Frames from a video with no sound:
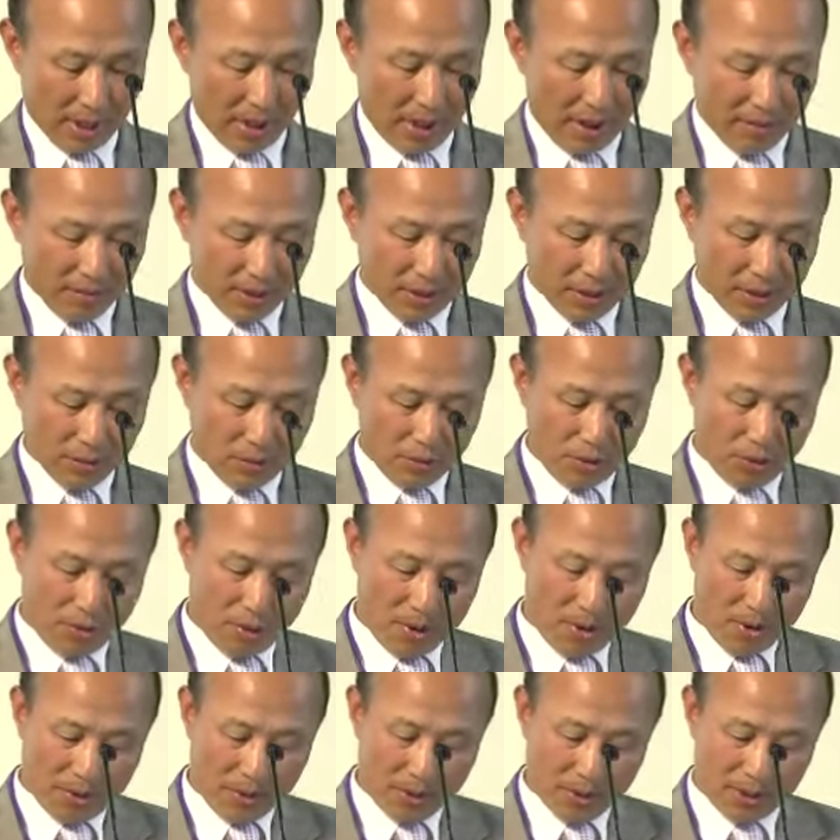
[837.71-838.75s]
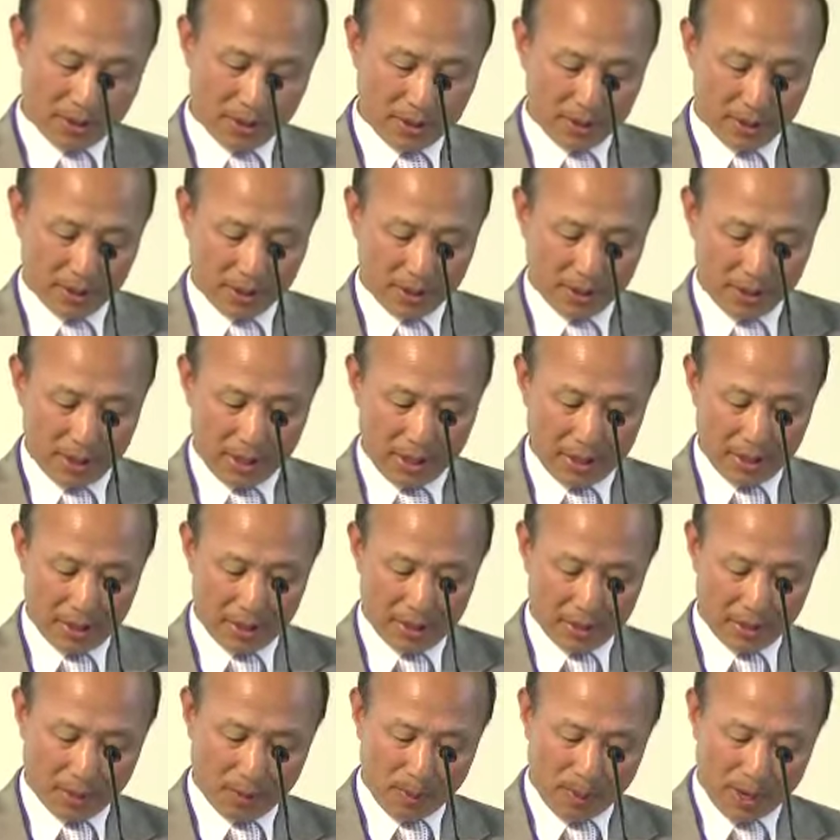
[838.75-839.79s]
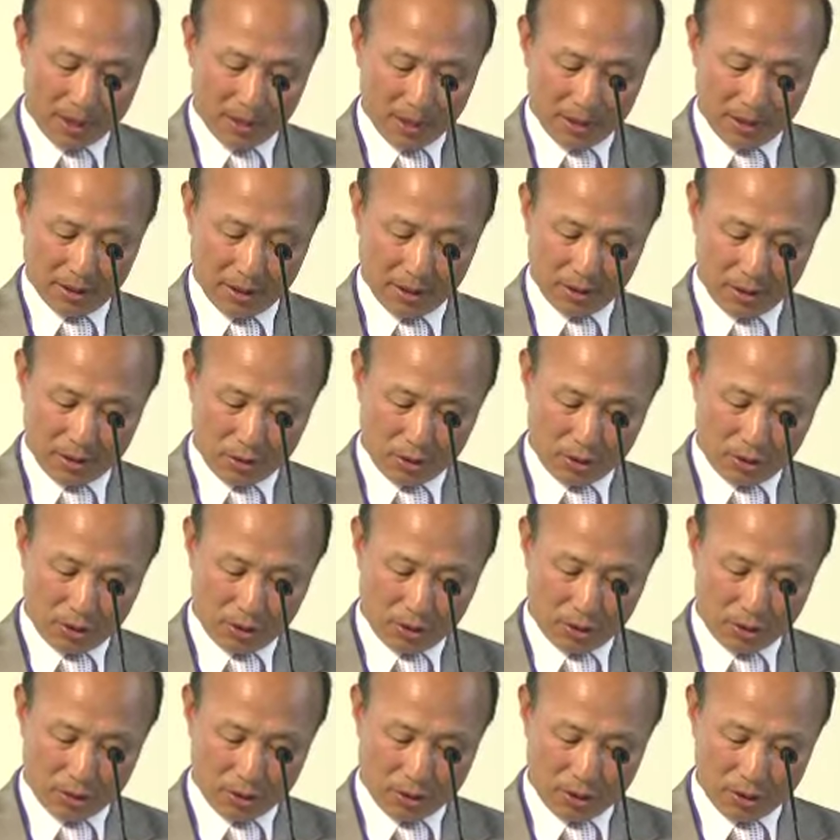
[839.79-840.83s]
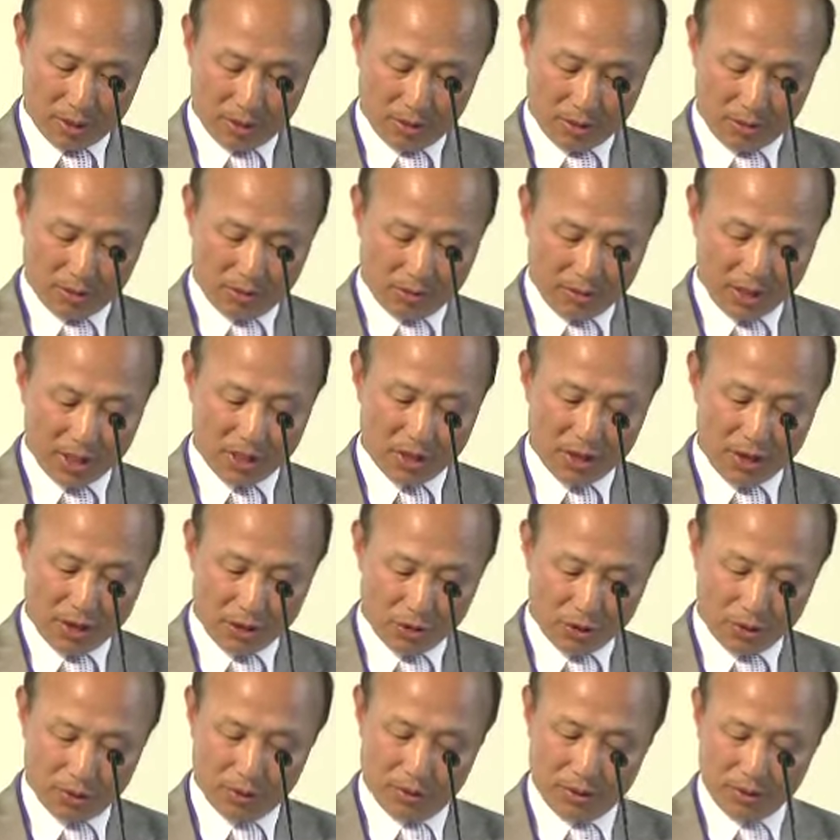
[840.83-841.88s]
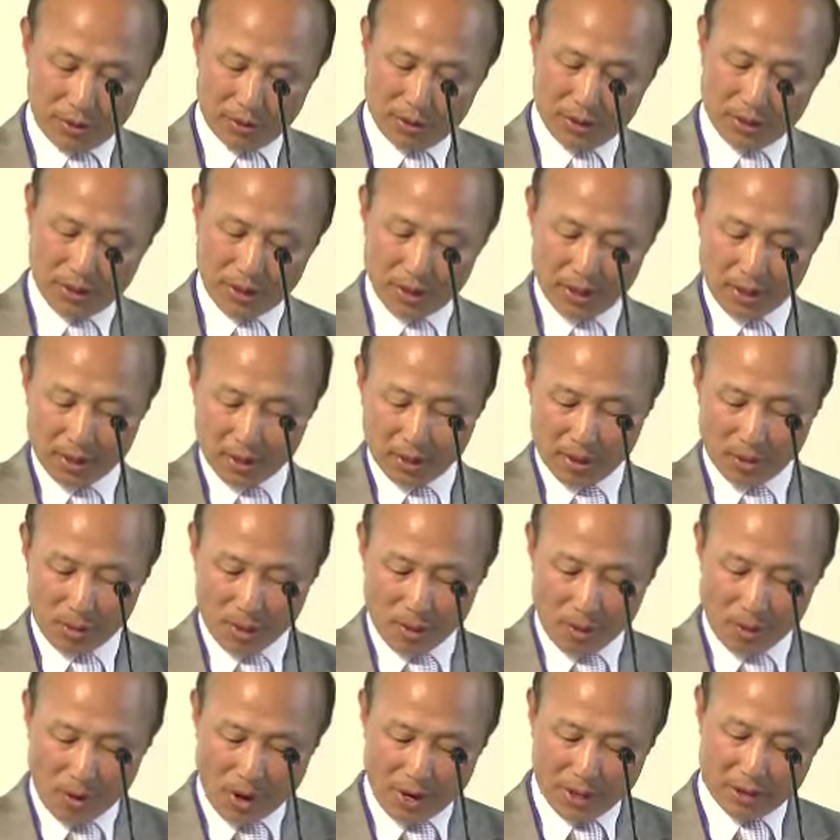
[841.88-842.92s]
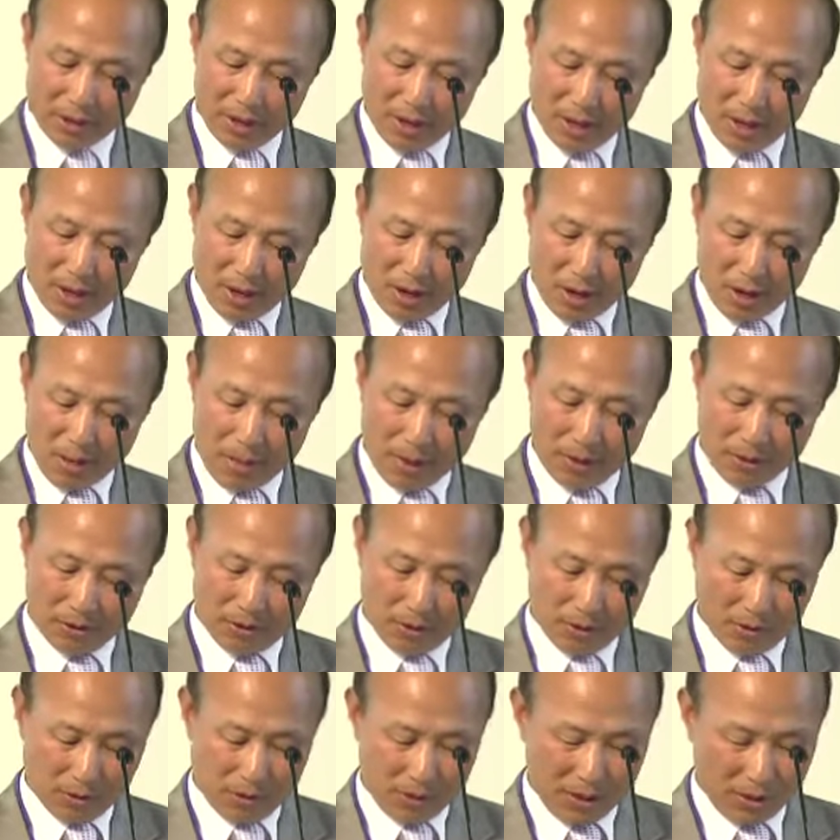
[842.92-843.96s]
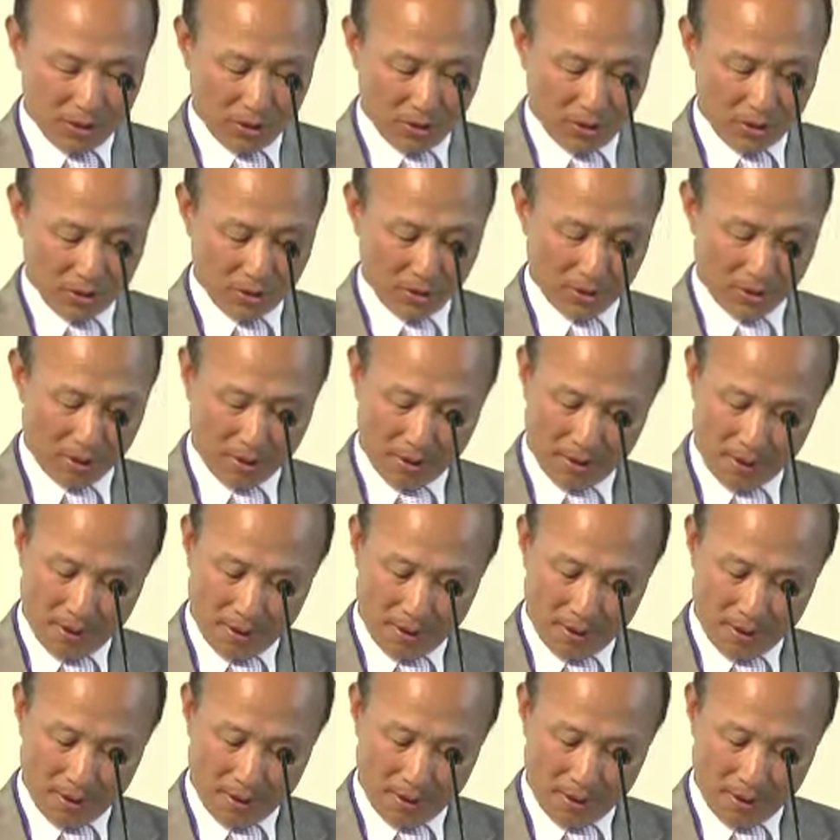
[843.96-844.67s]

After 2 months, they responded to the 3 questions. Number 1, about the reasons